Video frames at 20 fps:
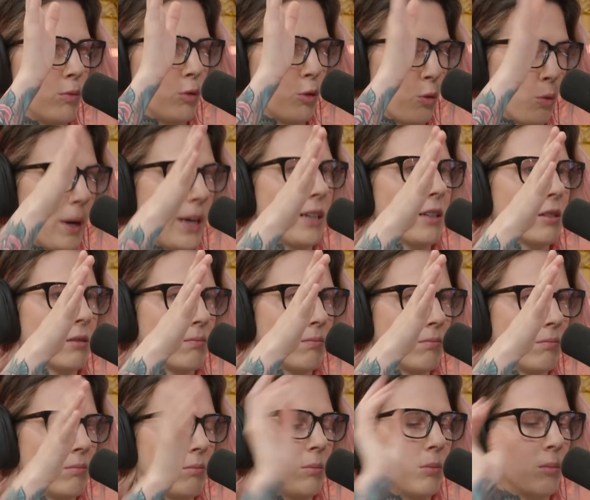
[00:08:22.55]
great.
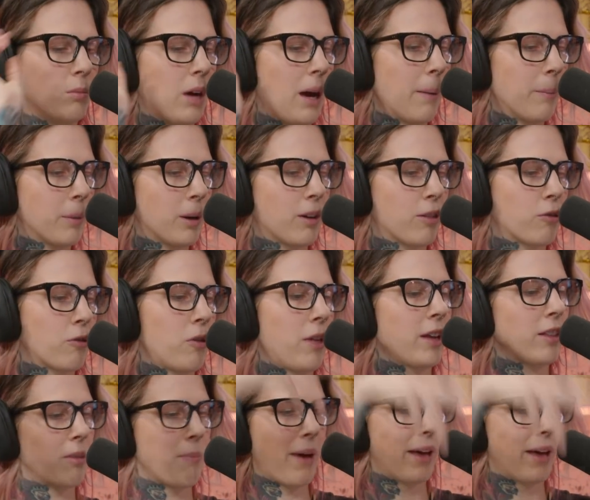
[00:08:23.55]
I'm going to throw like the